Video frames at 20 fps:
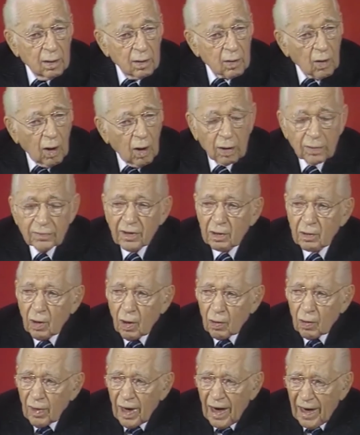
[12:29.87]
called the
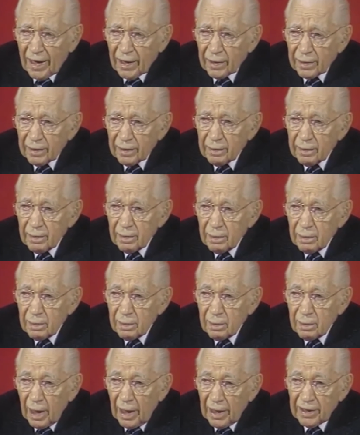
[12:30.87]
Koran,
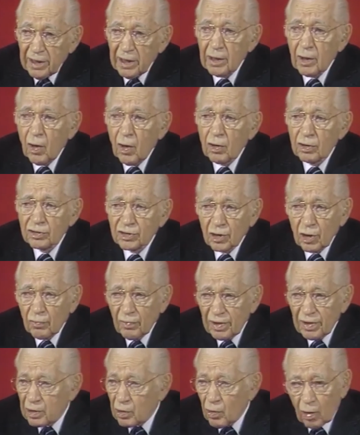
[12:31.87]
and it also
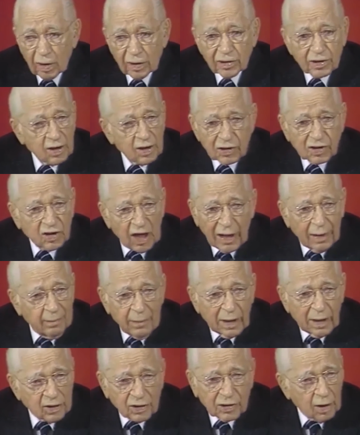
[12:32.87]
records the
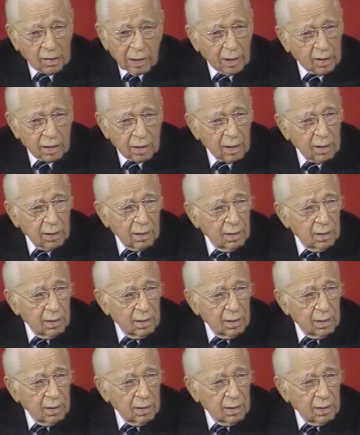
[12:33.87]
same incident.